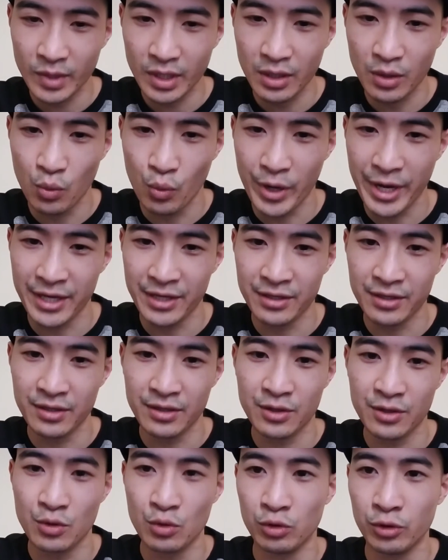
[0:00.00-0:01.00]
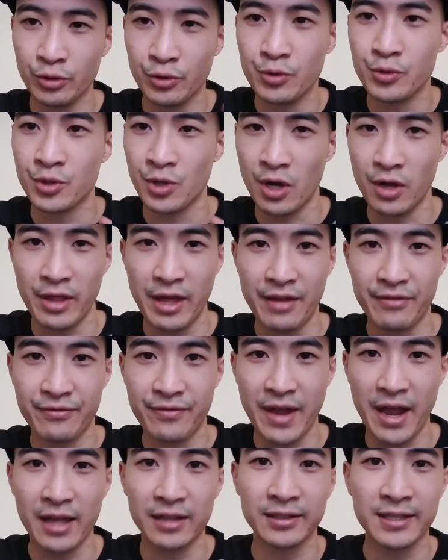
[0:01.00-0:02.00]
when you lose all that
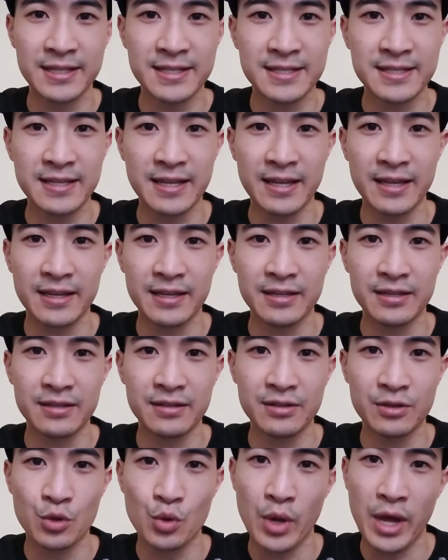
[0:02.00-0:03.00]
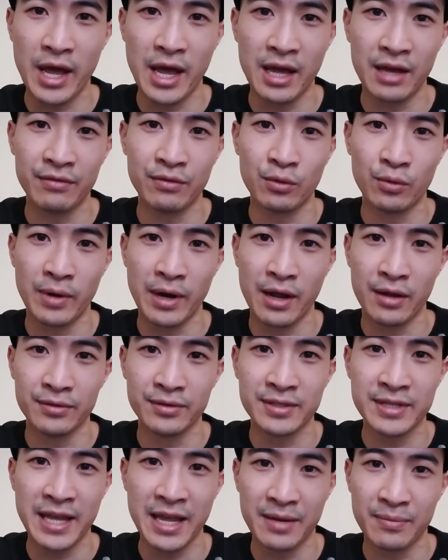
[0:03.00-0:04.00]
fat. Let's say you have
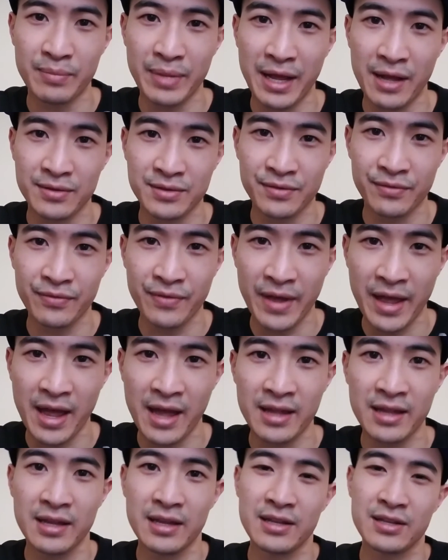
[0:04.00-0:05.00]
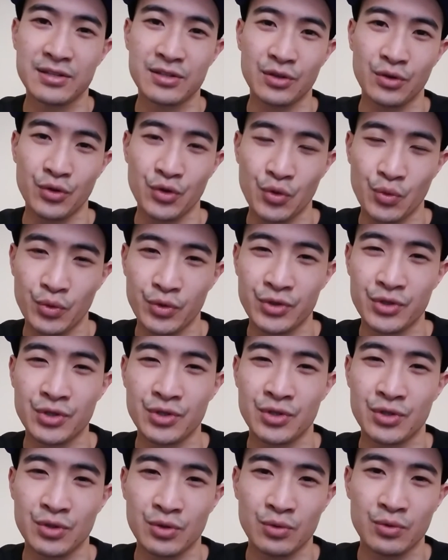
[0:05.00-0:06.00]
around 10 pounds of fat, so you would
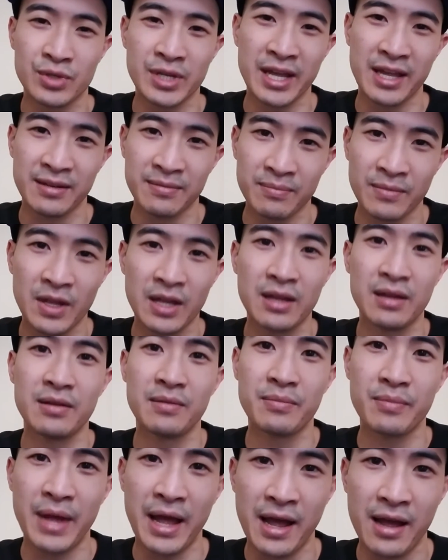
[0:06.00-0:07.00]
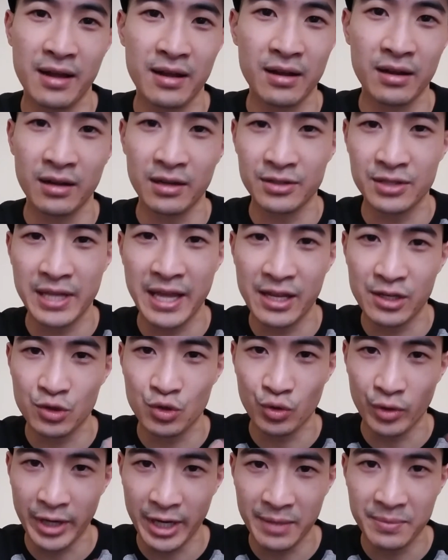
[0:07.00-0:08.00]
just do 10
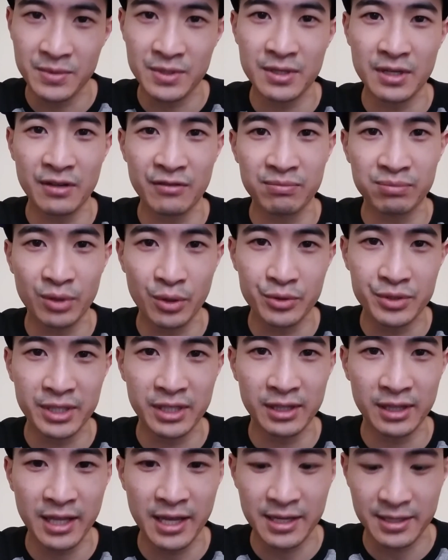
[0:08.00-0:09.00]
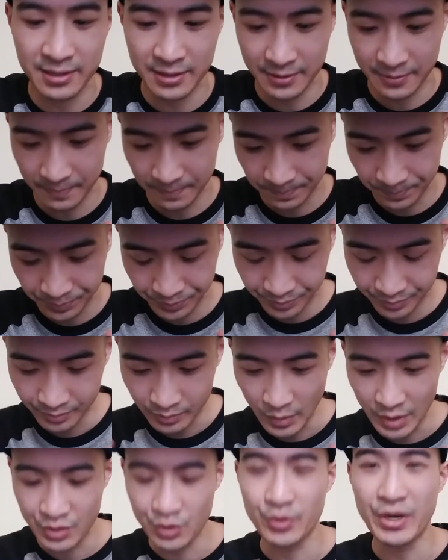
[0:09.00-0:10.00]
grams of protein less.
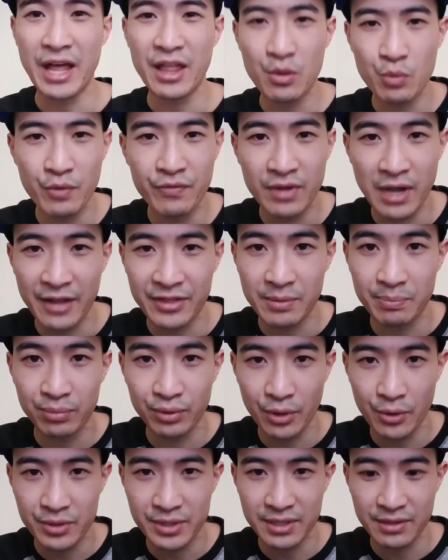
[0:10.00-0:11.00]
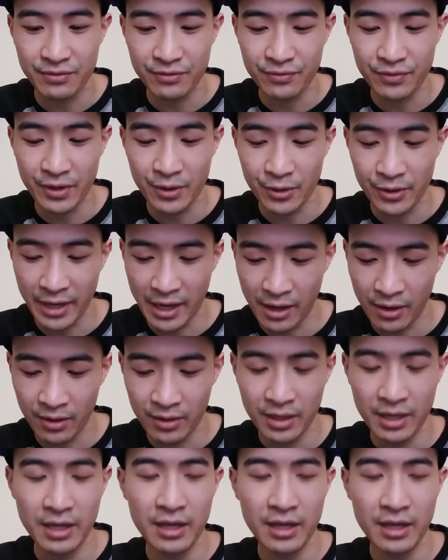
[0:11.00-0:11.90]
So now that we've got the protein figured out,